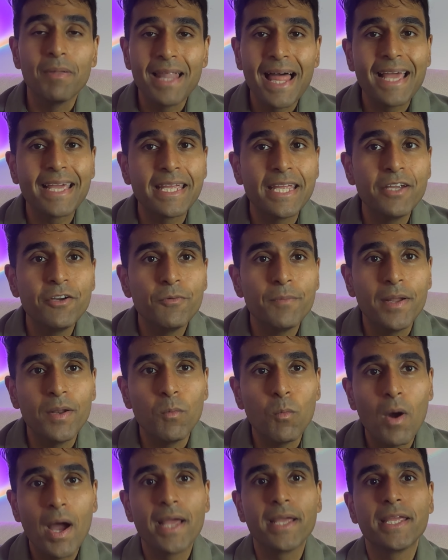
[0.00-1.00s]
black Kyurem
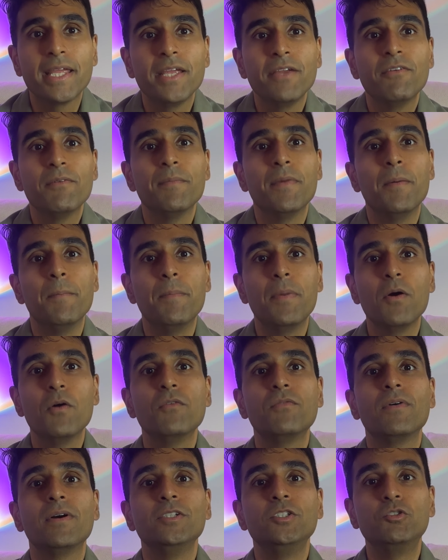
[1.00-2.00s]
and white Kyurem are
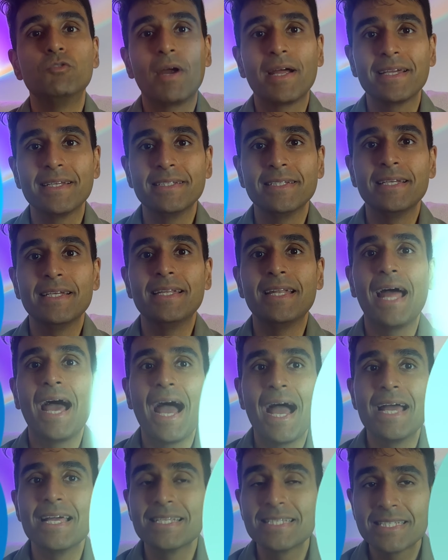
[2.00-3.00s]
both dragon and
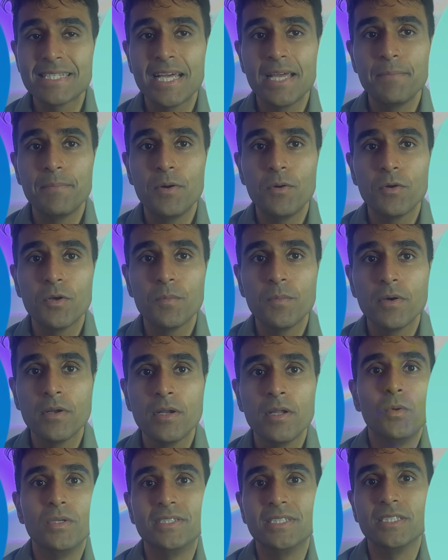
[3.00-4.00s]
ice type
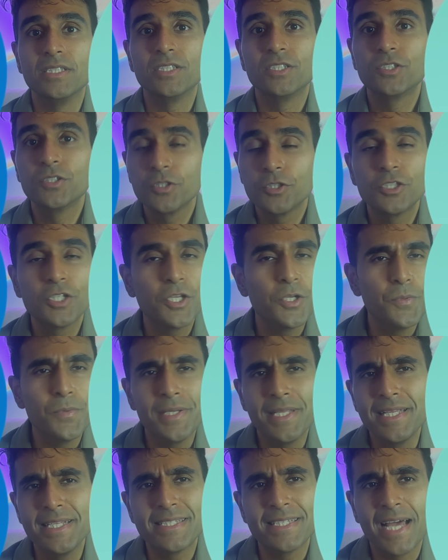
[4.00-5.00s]
Pokemon, which is such a
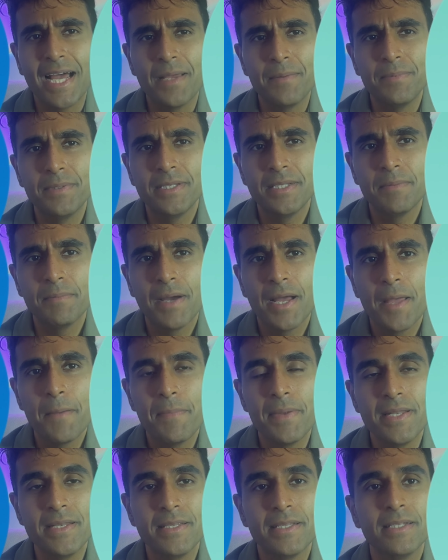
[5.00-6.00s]
unique typing in my
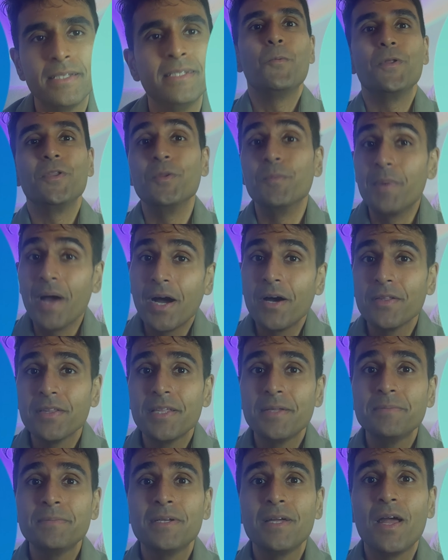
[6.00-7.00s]
opinion. When you battle
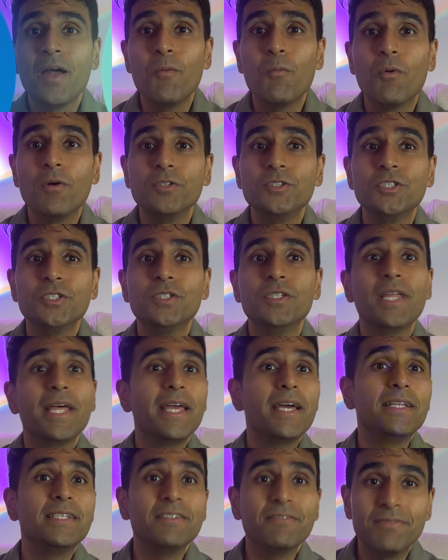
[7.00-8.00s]
them and once
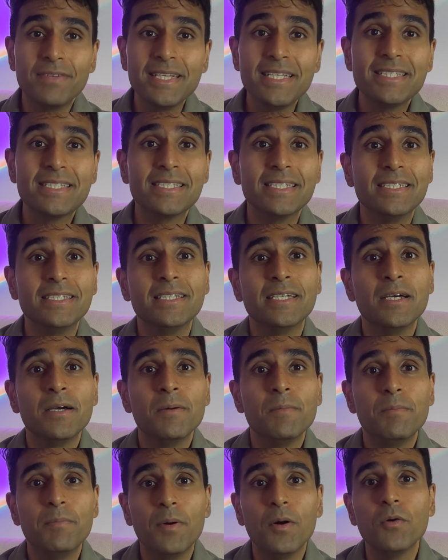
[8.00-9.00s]
they are defeated,
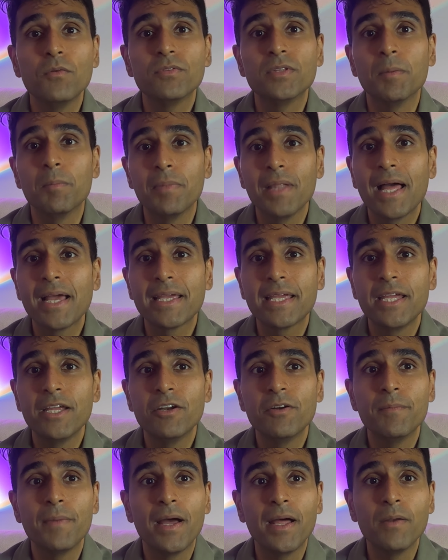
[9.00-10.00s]
both the black
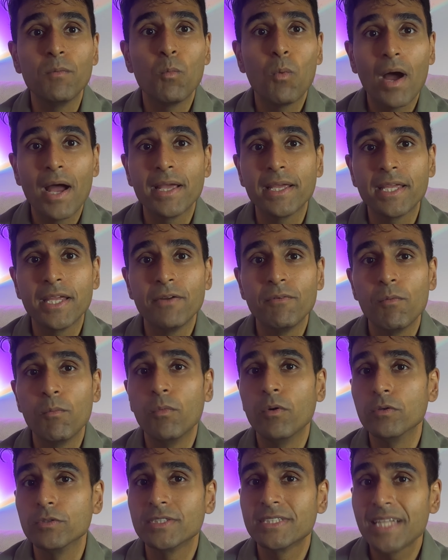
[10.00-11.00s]
Kyurem and white
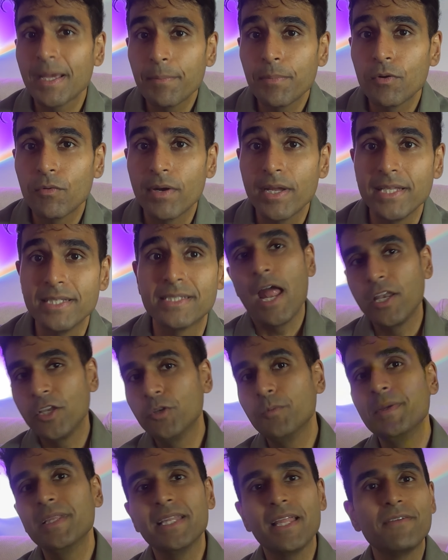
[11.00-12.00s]
Kyurem will separate and
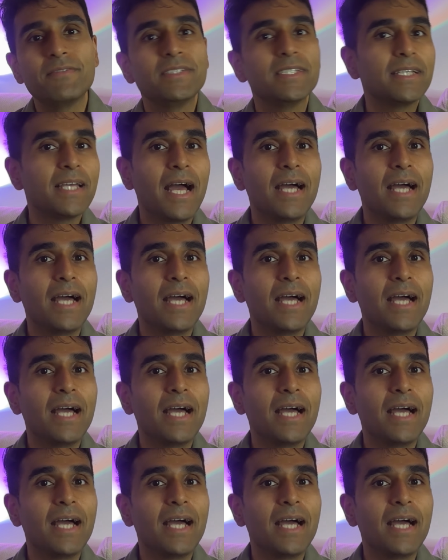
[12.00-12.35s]
you'll be left to